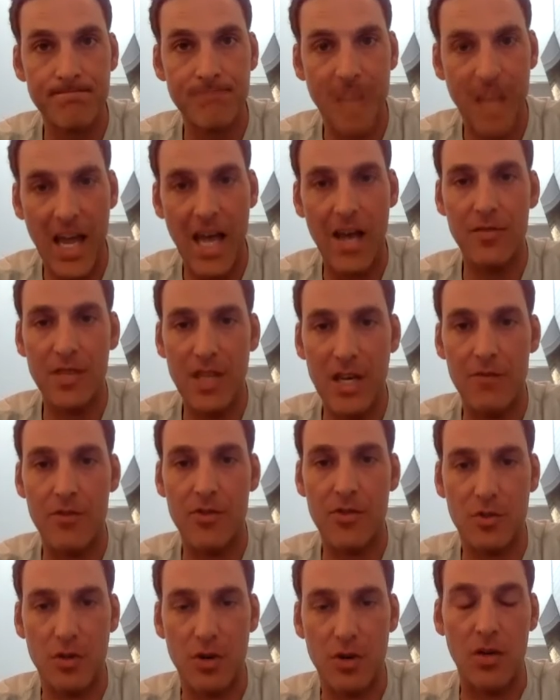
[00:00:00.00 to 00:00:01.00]
They have to have
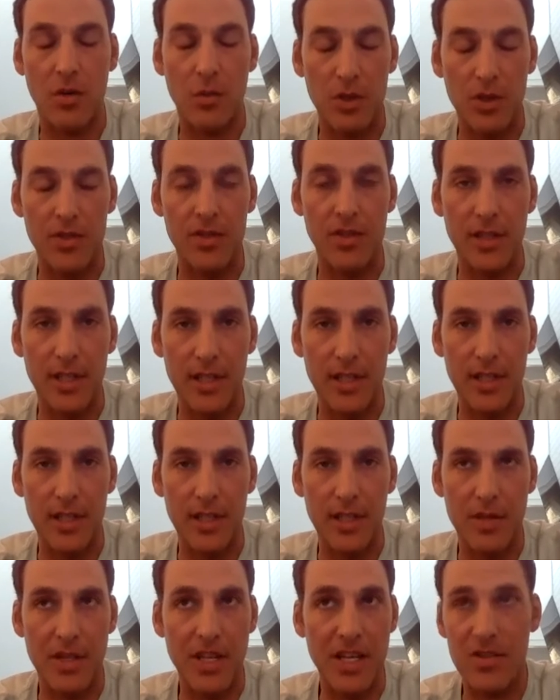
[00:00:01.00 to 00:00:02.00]
a strong will to
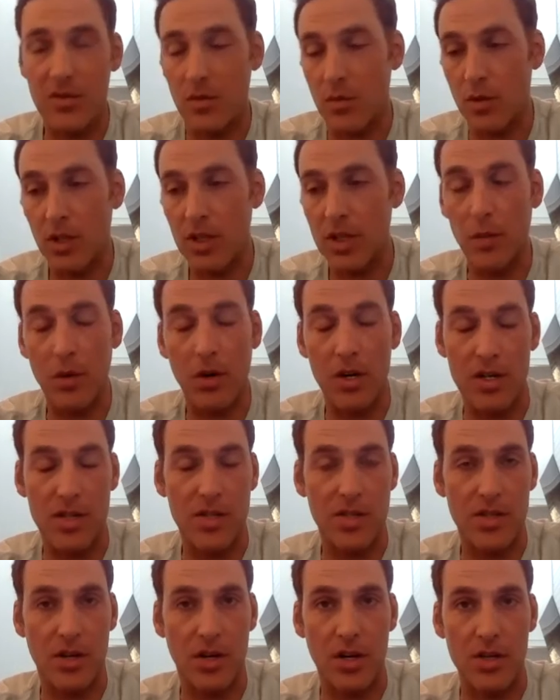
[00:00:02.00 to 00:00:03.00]
live. I mean, that's really where
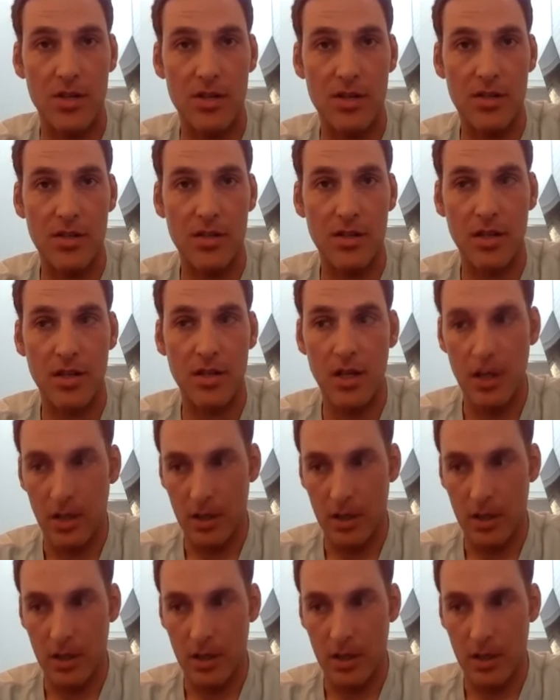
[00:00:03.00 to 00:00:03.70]
it starts.